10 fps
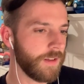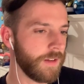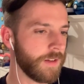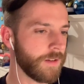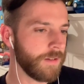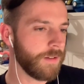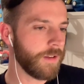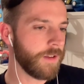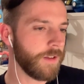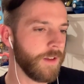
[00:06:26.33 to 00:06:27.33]
You know,
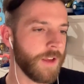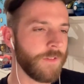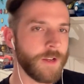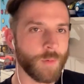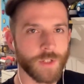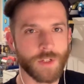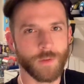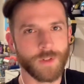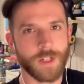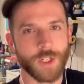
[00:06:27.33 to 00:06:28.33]
if anyone's
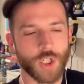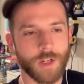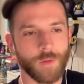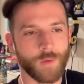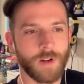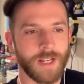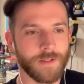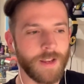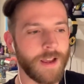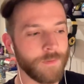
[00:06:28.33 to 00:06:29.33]
new to this channel,
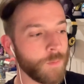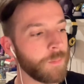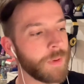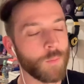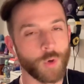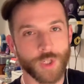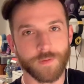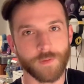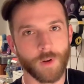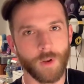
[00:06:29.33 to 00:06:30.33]
I haven't been
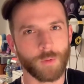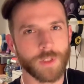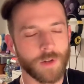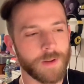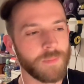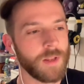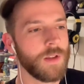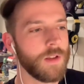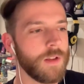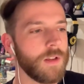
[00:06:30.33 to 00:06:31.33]
watching for a long time,
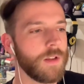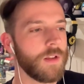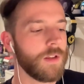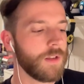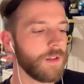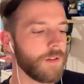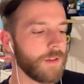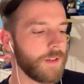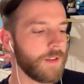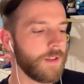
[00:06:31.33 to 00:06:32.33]

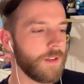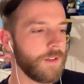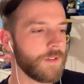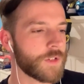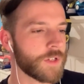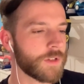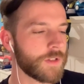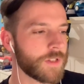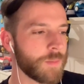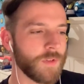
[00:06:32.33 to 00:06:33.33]
but just
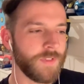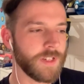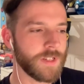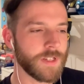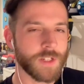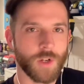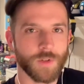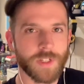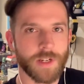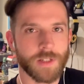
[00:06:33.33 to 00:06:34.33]
to put things into
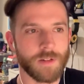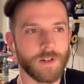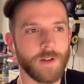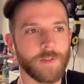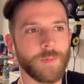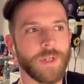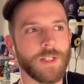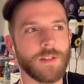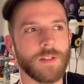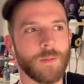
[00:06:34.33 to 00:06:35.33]
context, like, I've
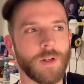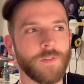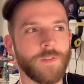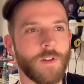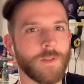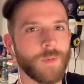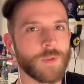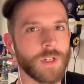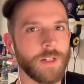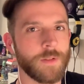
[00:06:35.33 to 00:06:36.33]
been about 5
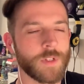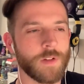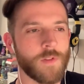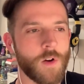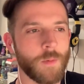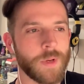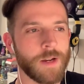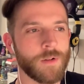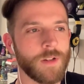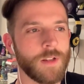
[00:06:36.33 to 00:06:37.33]
months clean of self-harm
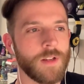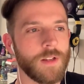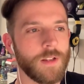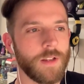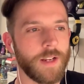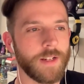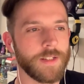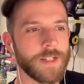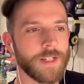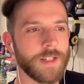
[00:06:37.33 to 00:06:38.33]
now,
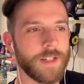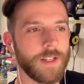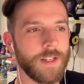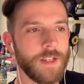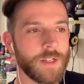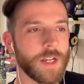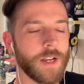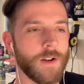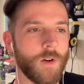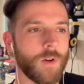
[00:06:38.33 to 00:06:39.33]
and it is
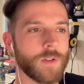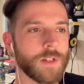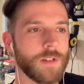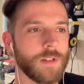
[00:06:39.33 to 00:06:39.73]
getting hard.